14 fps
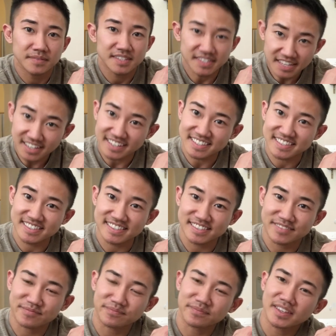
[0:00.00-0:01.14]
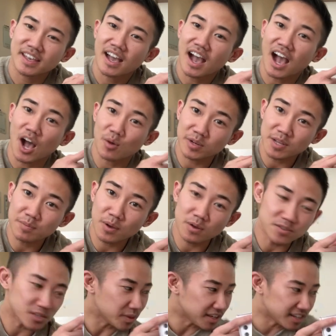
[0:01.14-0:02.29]
six. How many
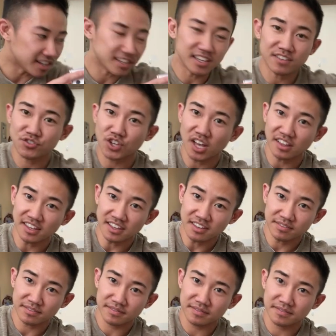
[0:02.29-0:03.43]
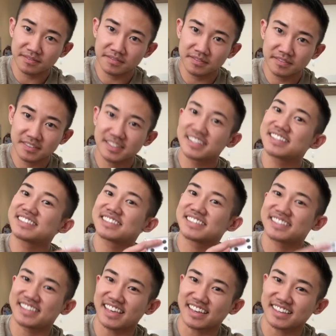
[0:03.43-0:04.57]
bones are we gonna give Jelly?
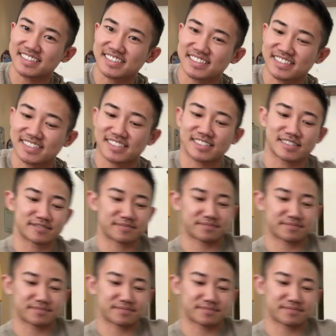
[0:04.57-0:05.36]
Six.